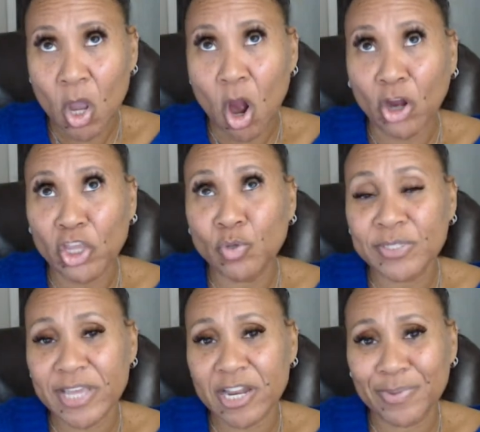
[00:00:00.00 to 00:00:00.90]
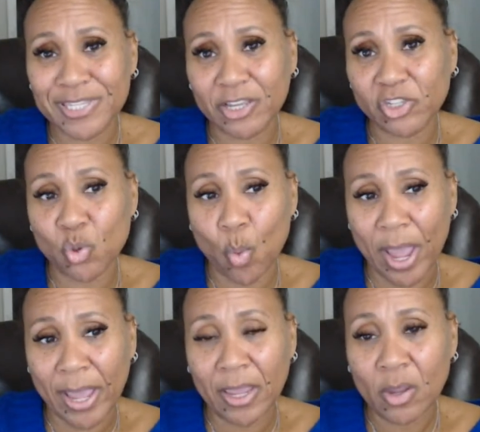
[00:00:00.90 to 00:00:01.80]
are you set up in such a
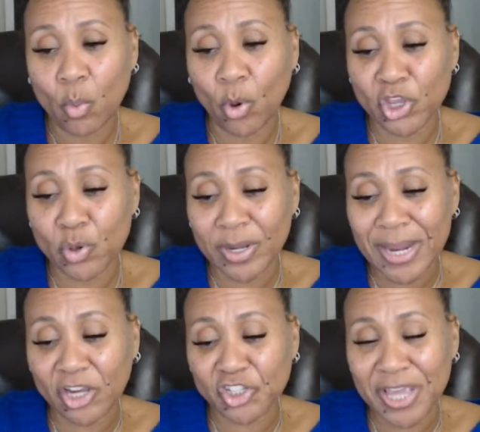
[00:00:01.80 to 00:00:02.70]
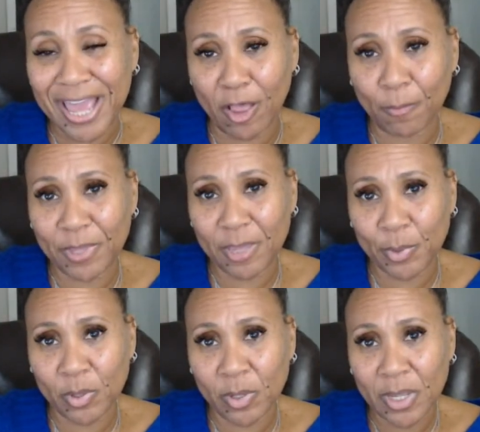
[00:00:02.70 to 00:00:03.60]
way where you can actually help
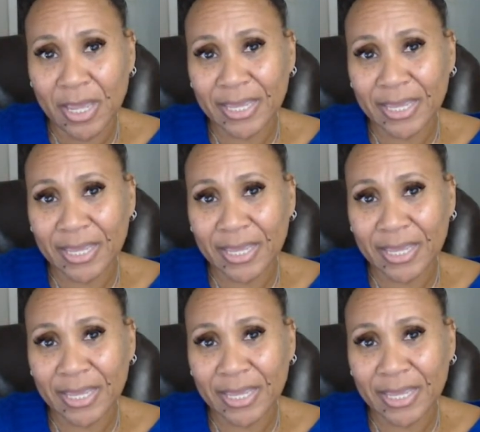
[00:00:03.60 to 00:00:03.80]
people